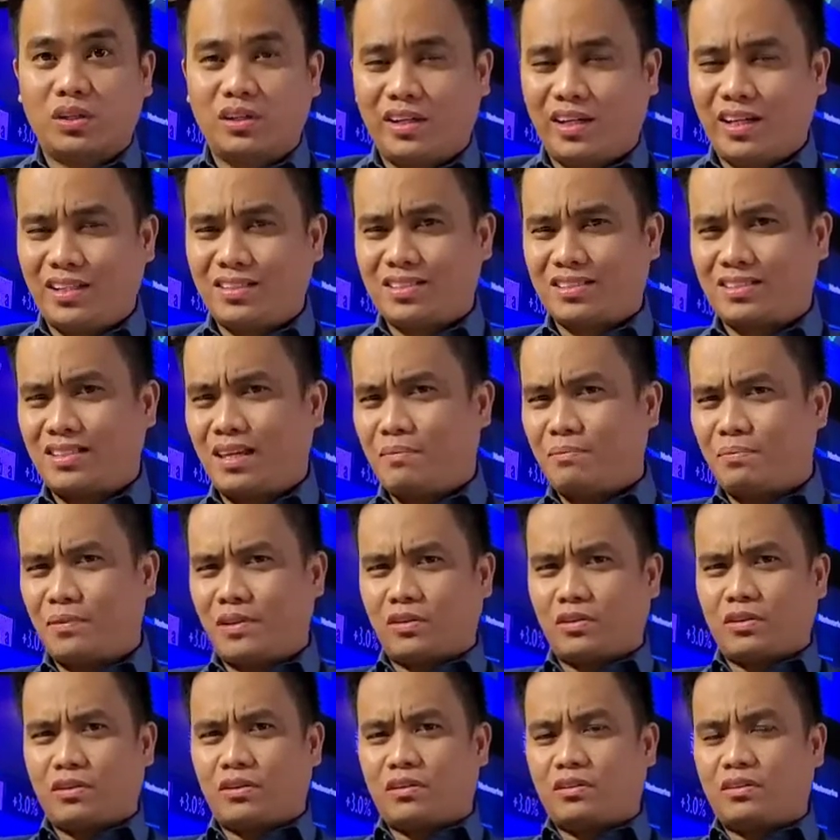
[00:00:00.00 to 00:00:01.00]
It's
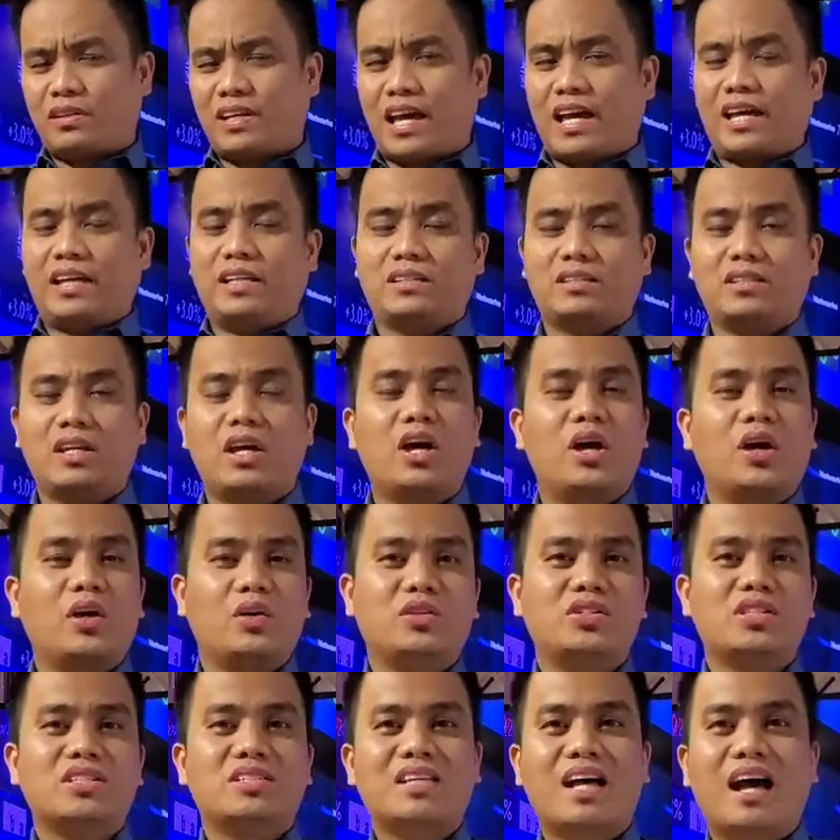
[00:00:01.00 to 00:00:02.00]
simple, guys. You
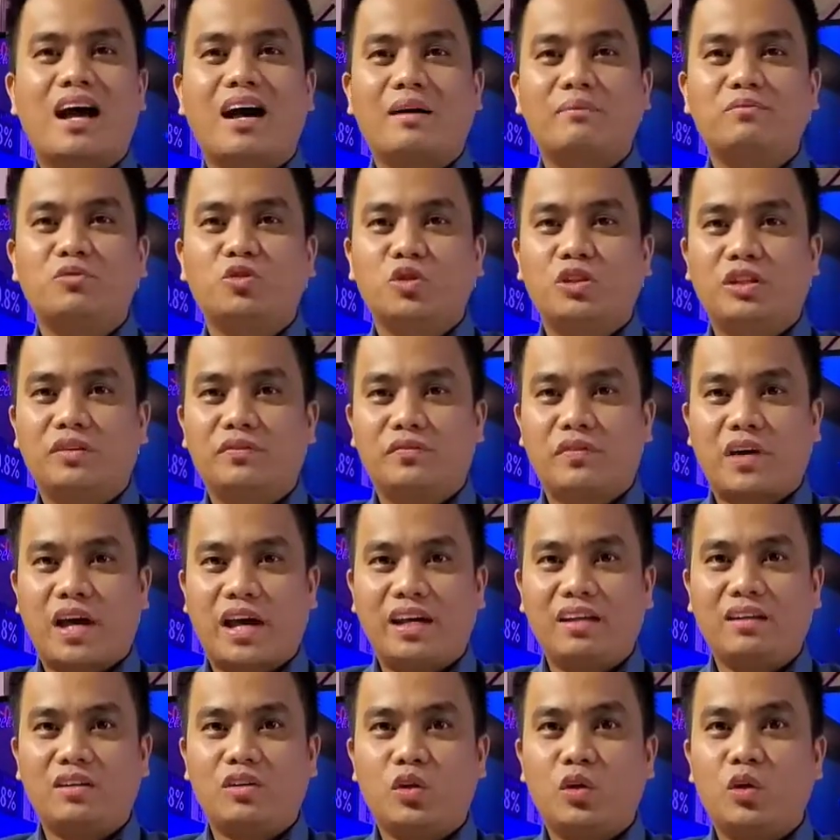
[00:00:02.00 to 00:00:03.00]
just have to
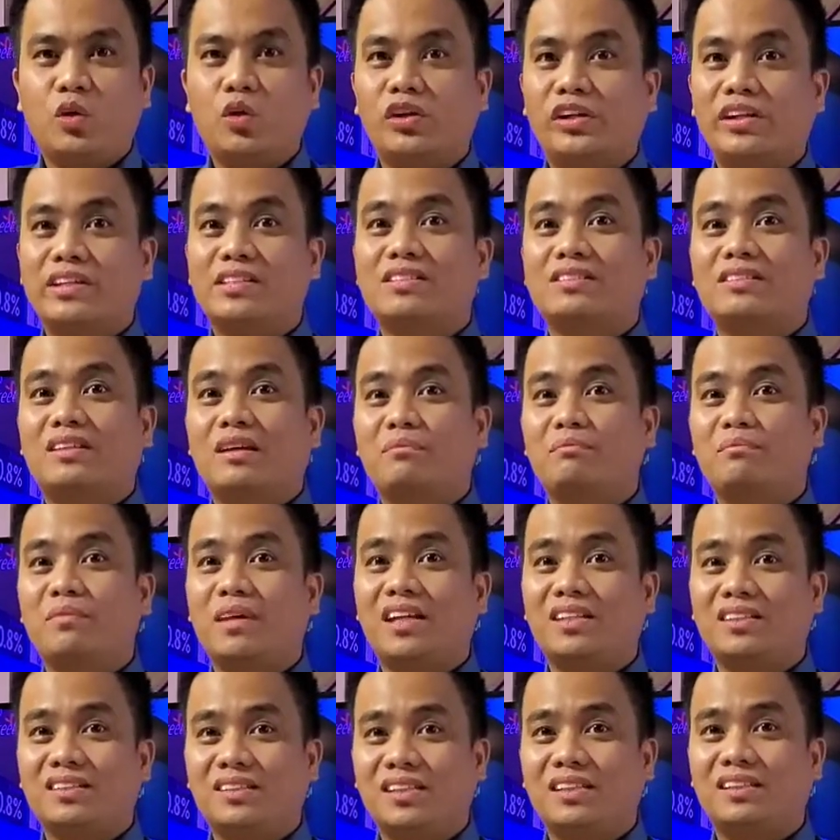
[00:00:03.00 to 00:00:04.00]
divide your
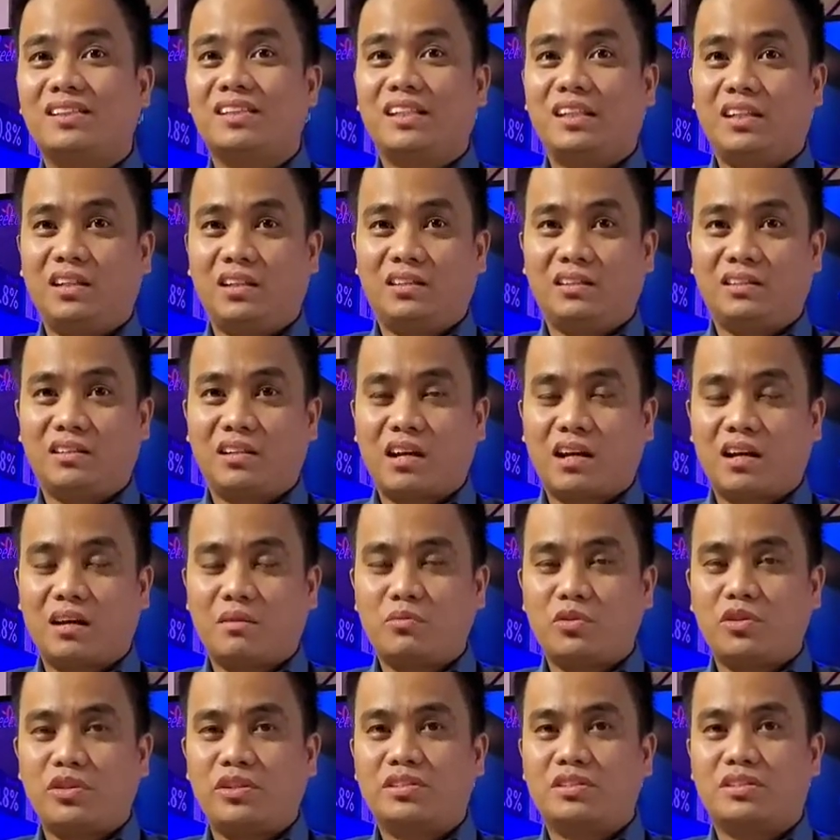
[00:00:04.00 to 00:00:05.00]
estimated income
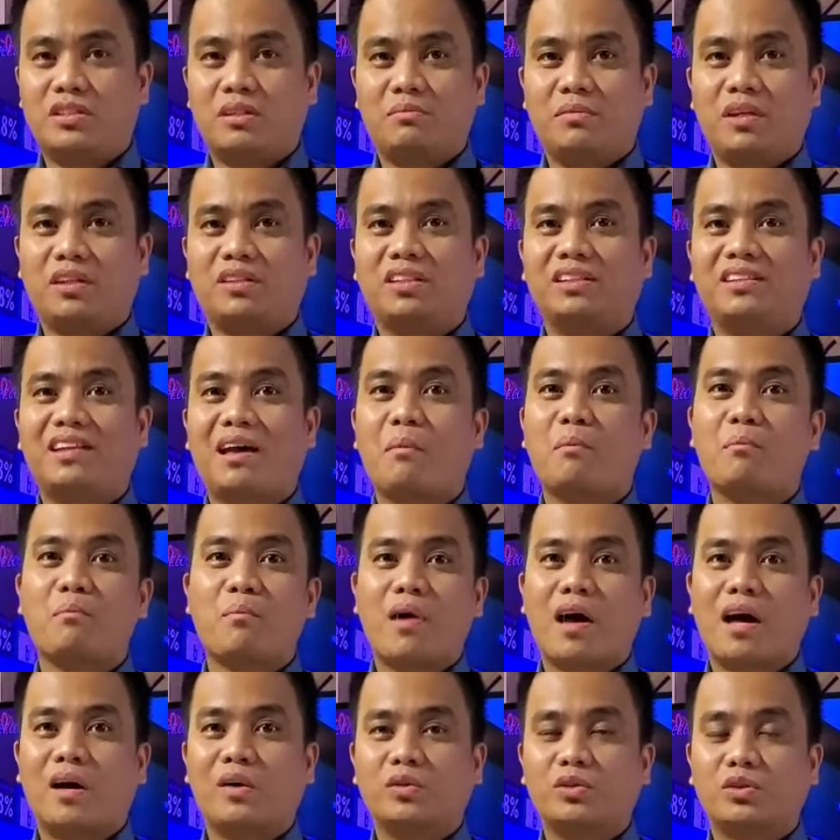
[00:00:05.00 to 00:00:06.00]
or estimated
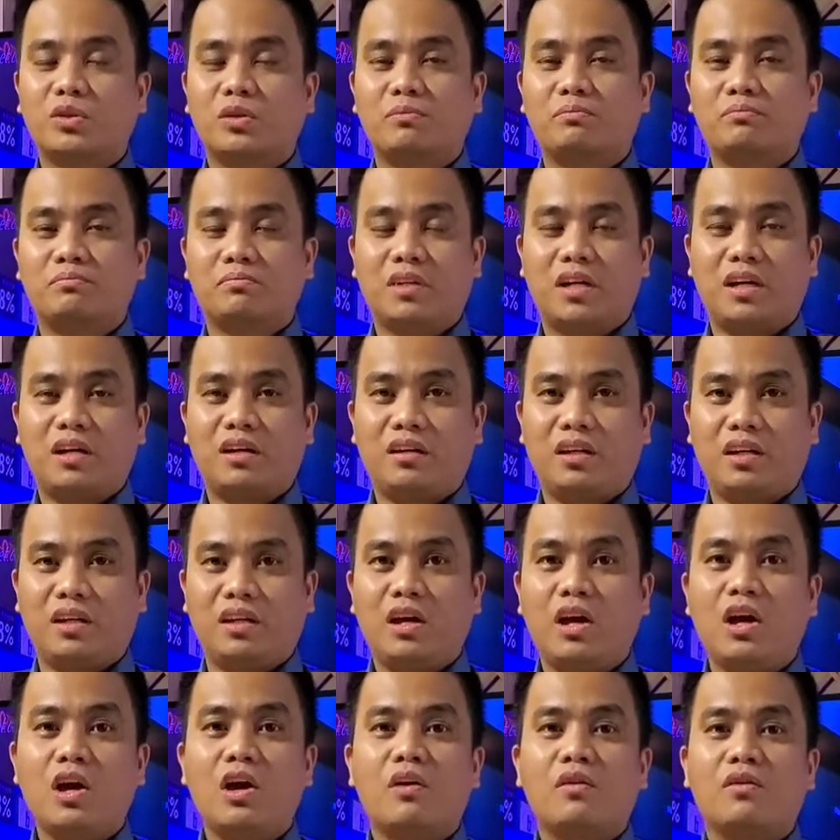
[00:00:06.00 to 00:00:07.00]
amount of money
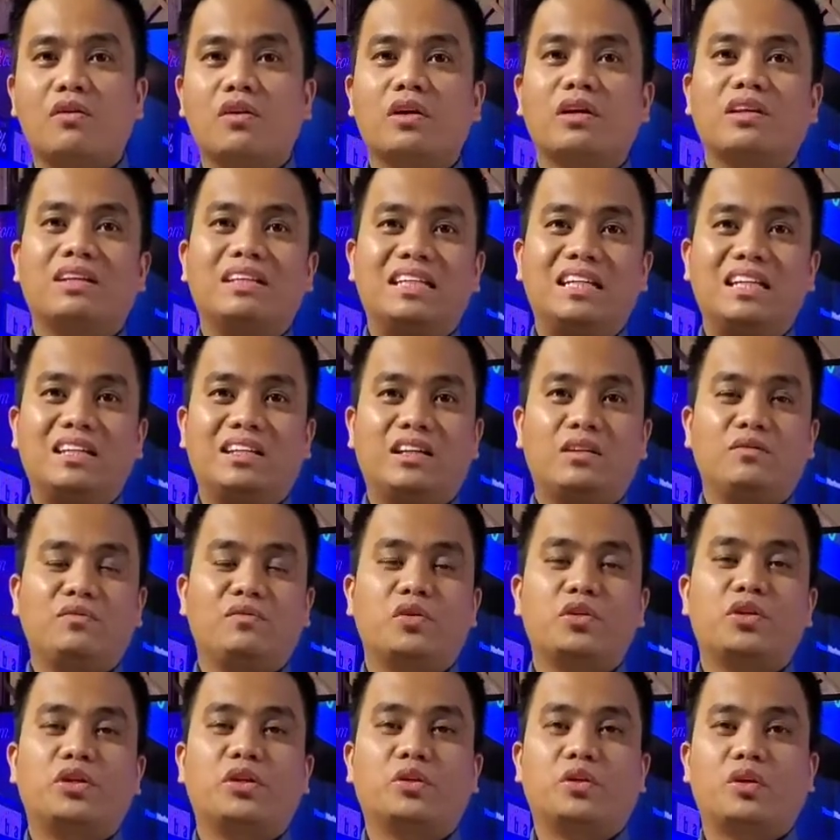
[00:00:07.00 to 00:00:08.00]
needed for
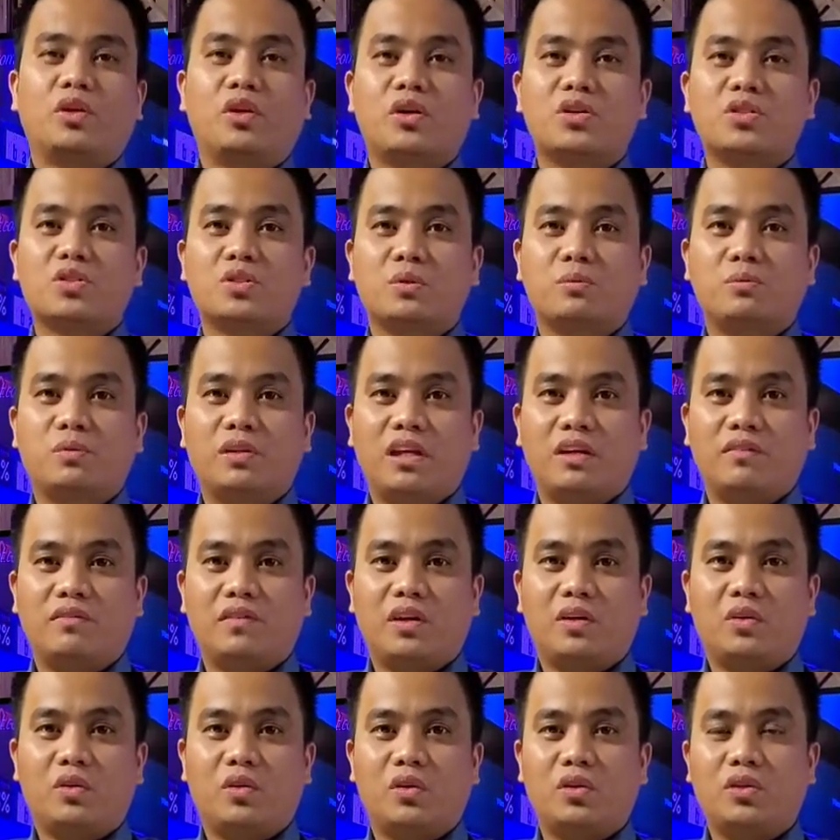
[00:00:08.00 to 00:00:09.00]
your cost of
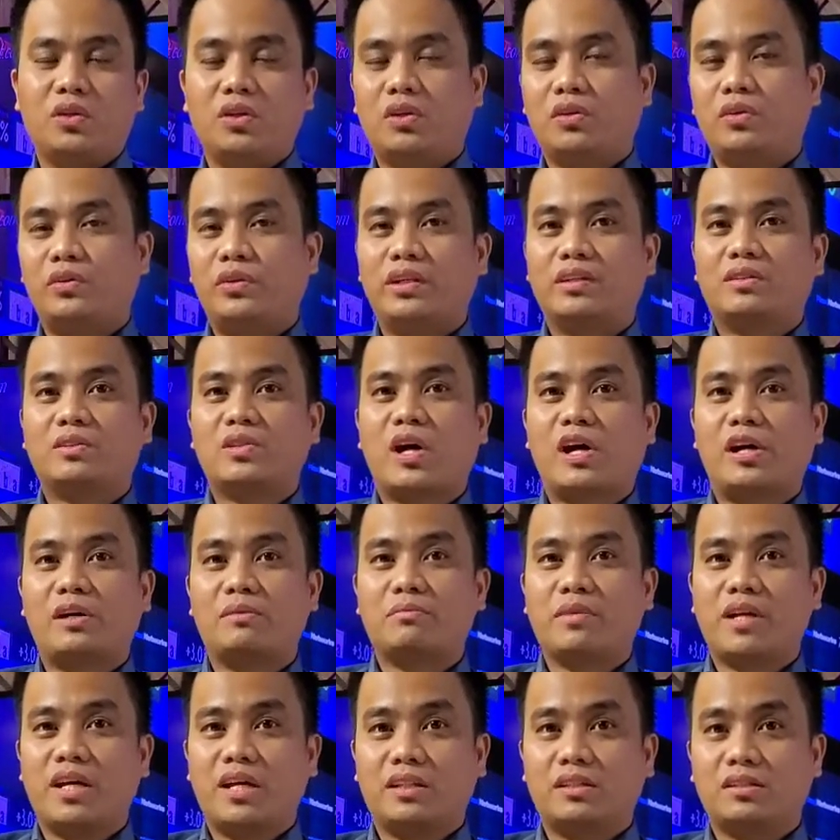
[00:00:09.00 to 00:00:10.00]
living on your
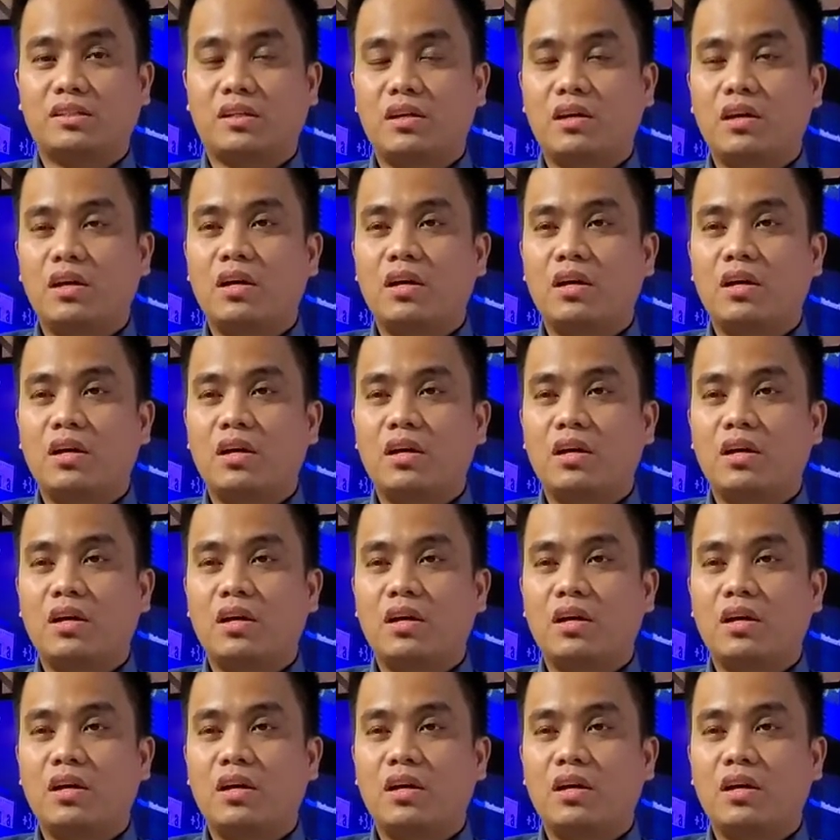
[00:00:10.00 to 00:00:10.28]
retirement.